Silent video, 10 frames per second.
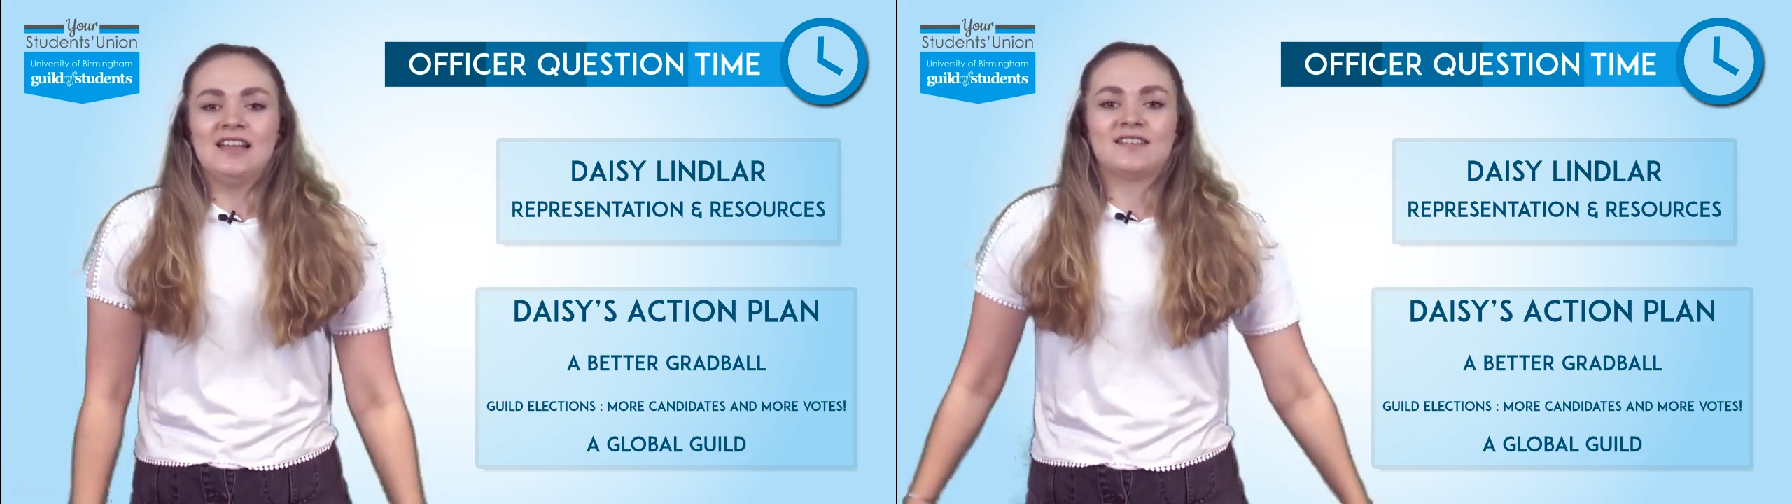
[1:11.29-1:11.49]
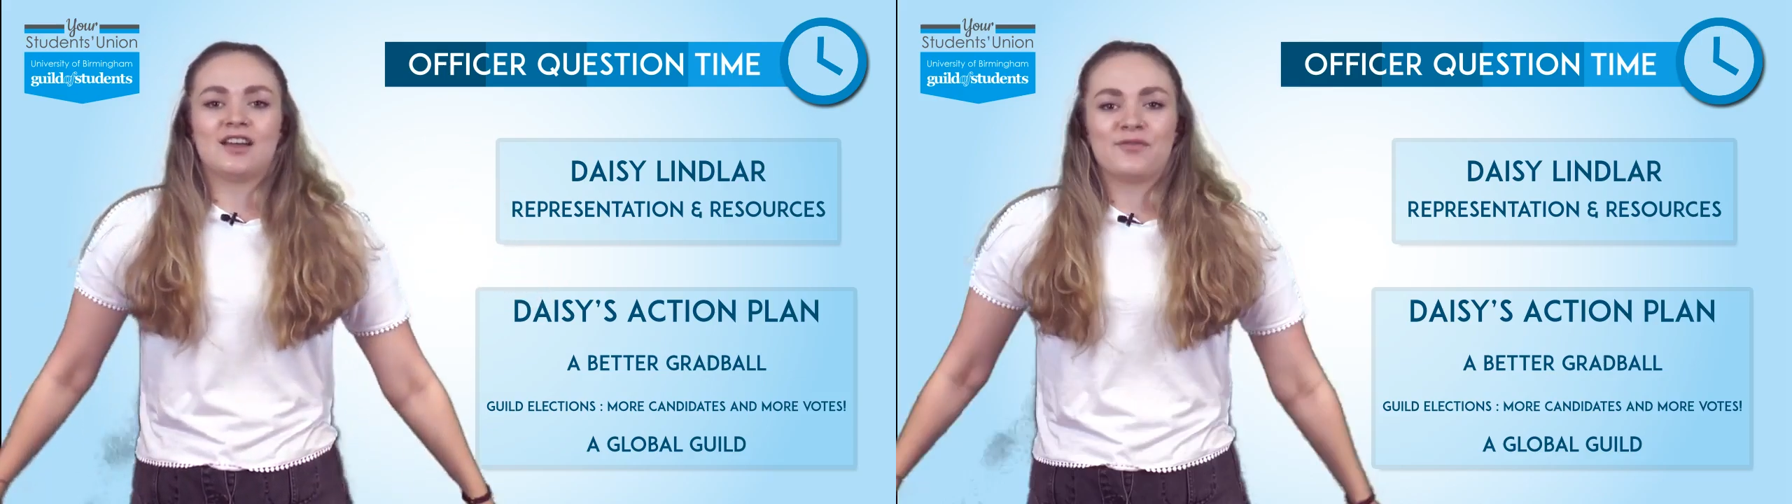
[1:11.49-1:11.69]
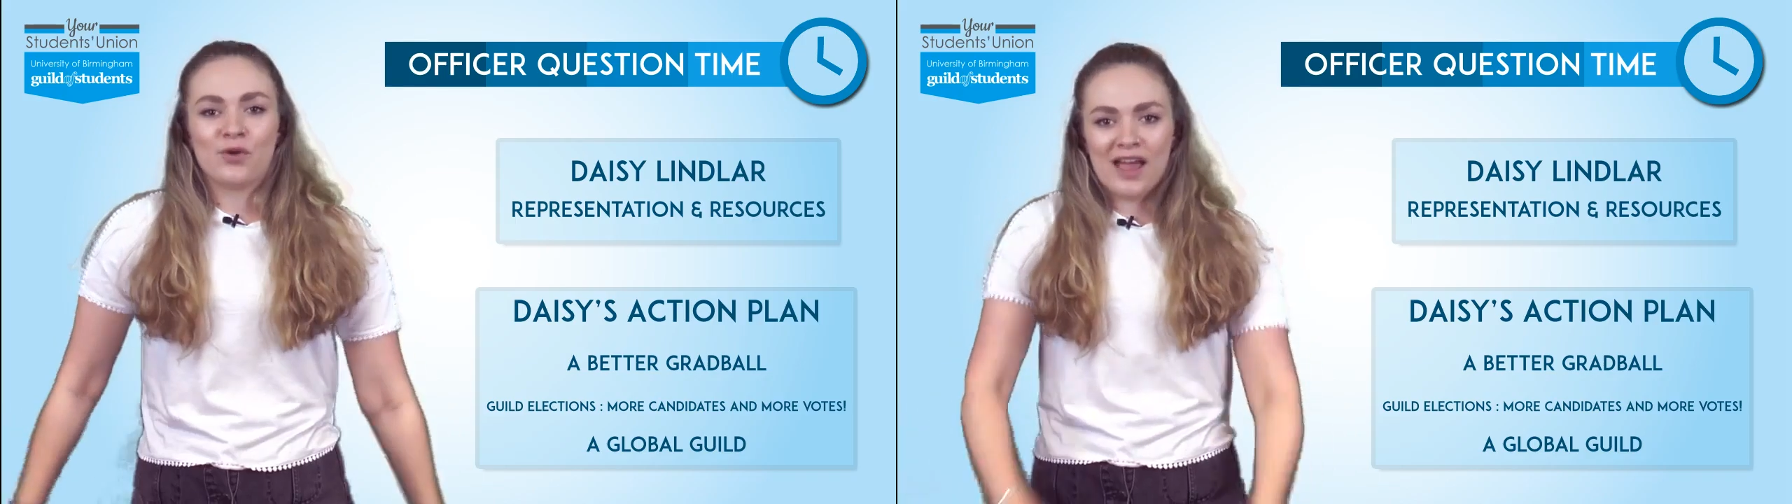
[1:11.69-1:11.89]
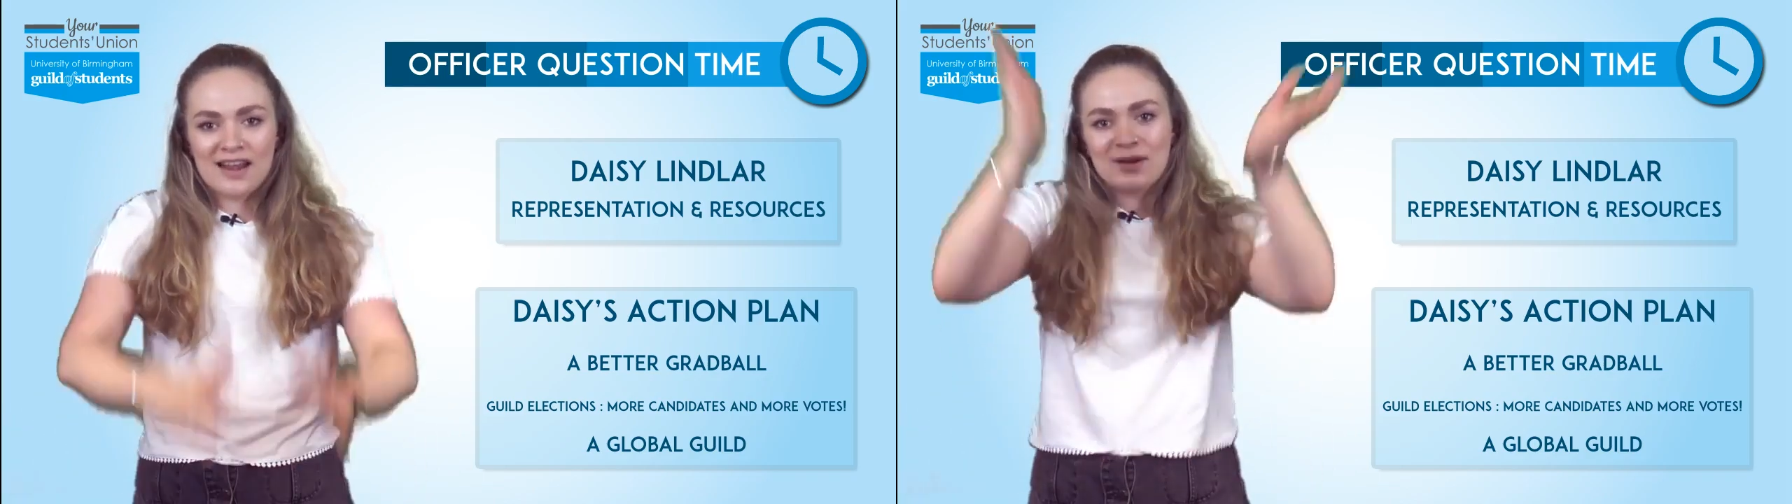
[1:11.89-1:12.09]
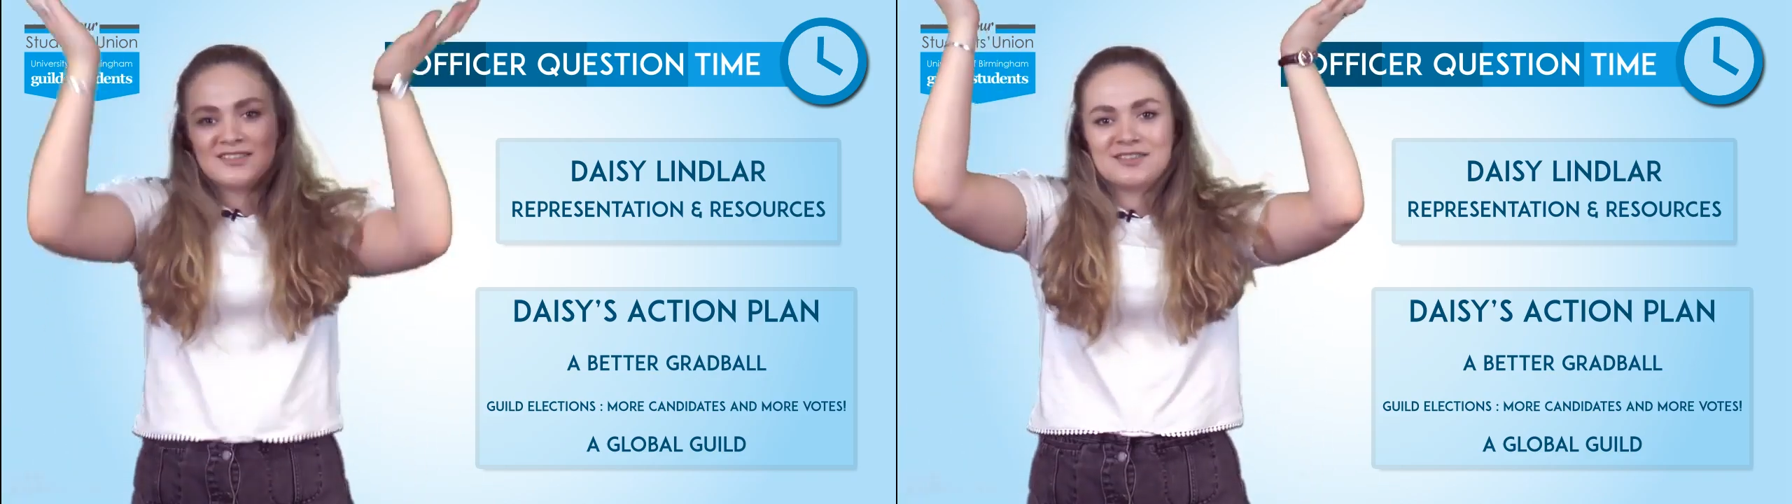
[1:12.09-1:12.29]
So if you've got
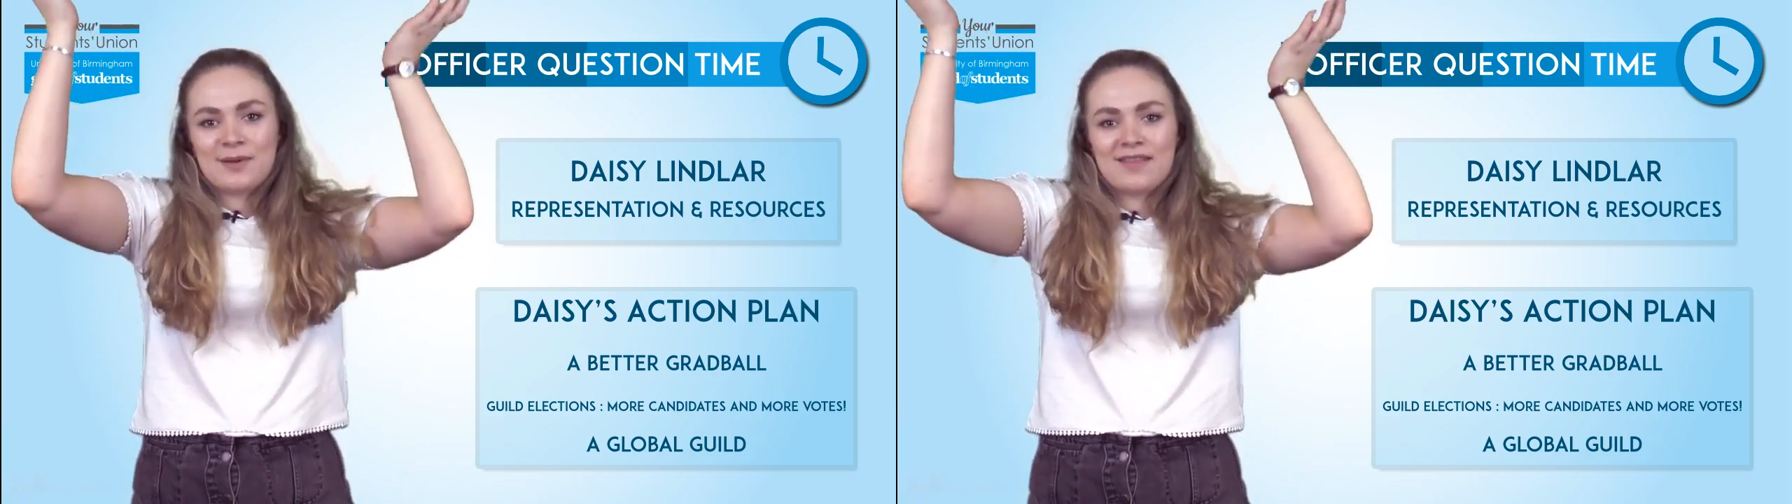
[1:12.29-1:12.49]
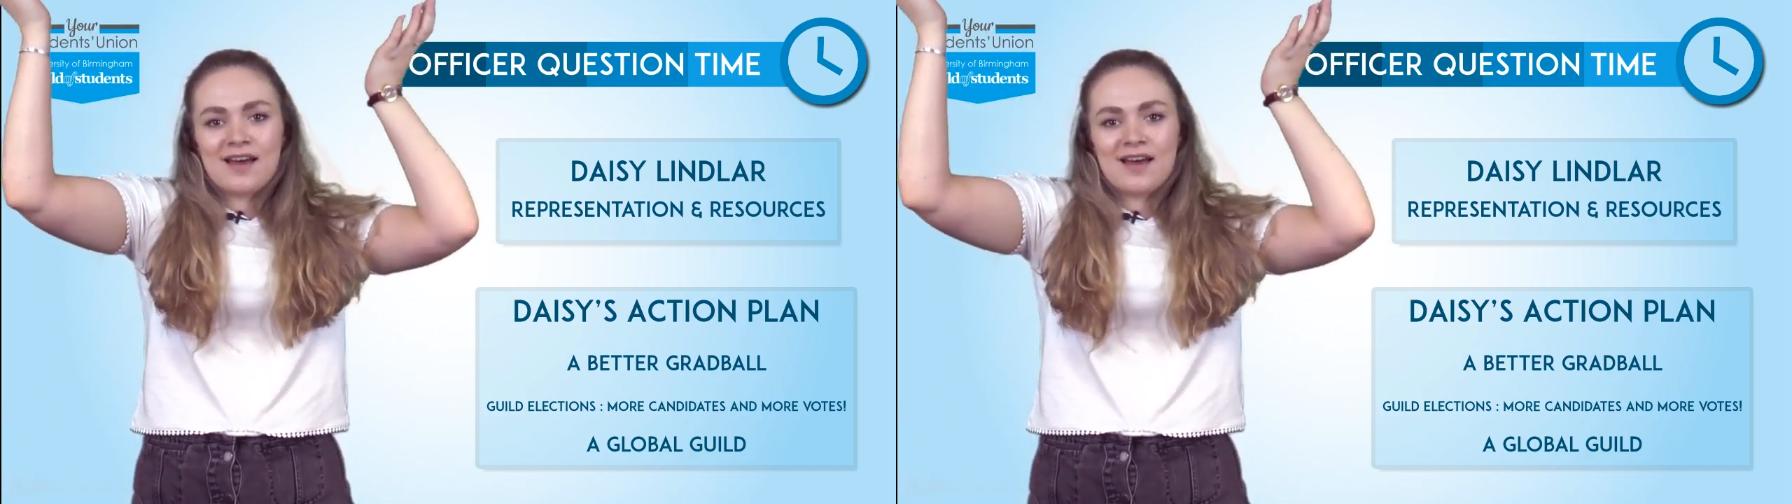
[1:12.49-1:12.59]
any questions about